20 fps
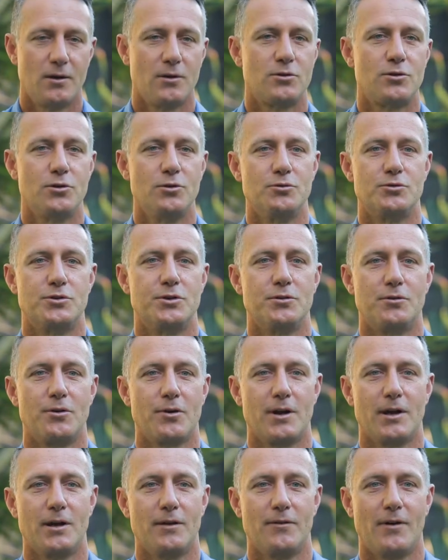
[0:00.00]
huge
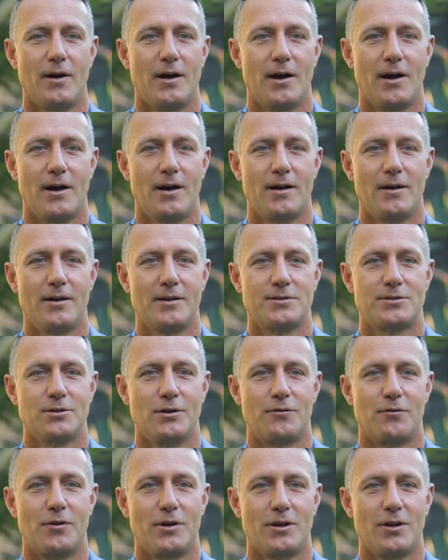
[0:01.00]
degree of uh,
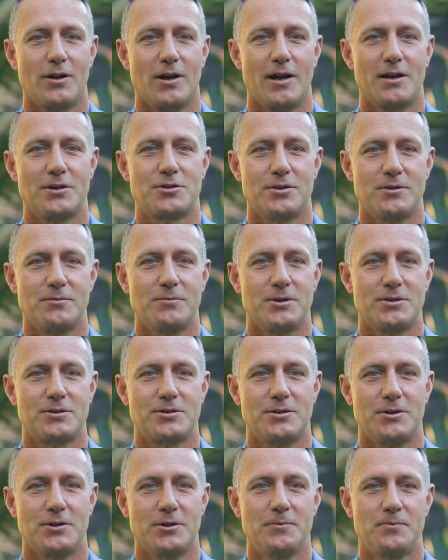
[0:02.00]
self-regulation,
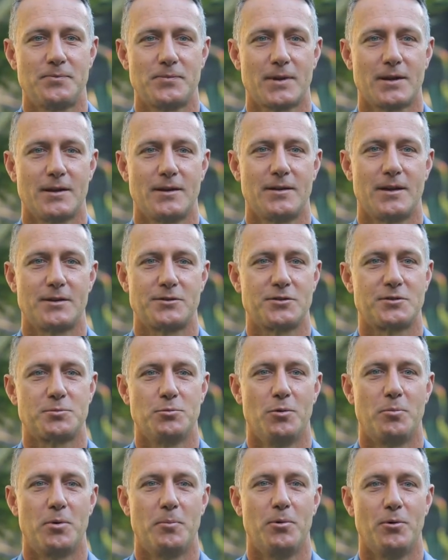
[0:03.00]
which, you know, that's a
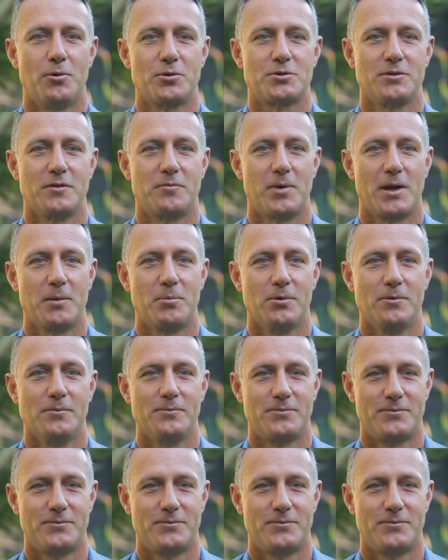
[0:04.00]
small proportion of people.